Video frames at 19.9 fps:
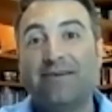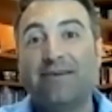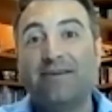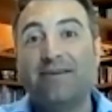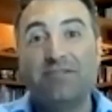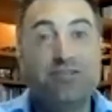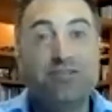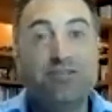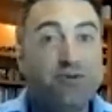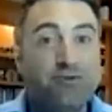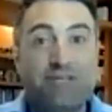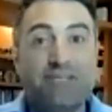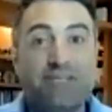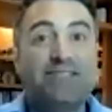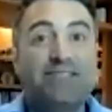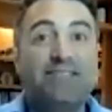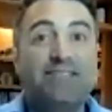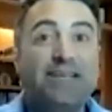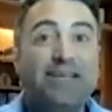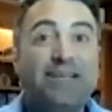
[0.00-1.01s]
Yeah. Do you
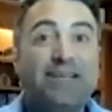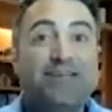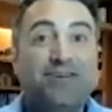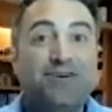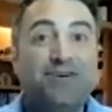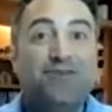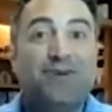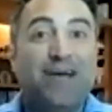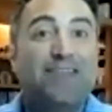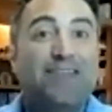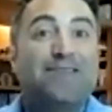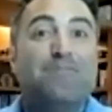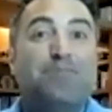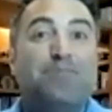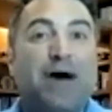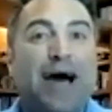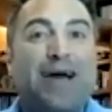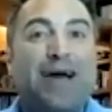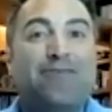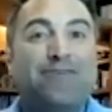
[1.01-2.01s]
continue, and the
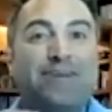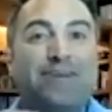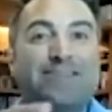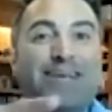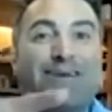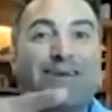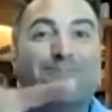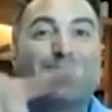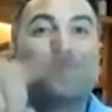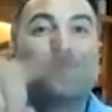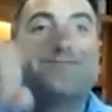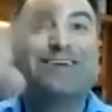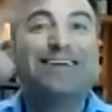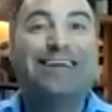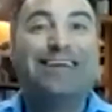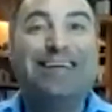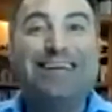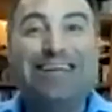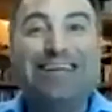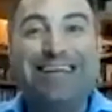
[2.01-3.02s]
battery is like,
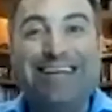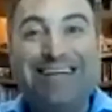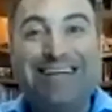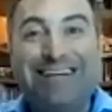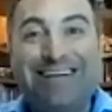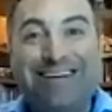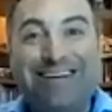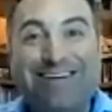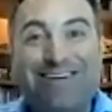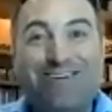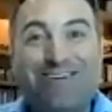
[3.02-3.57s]
and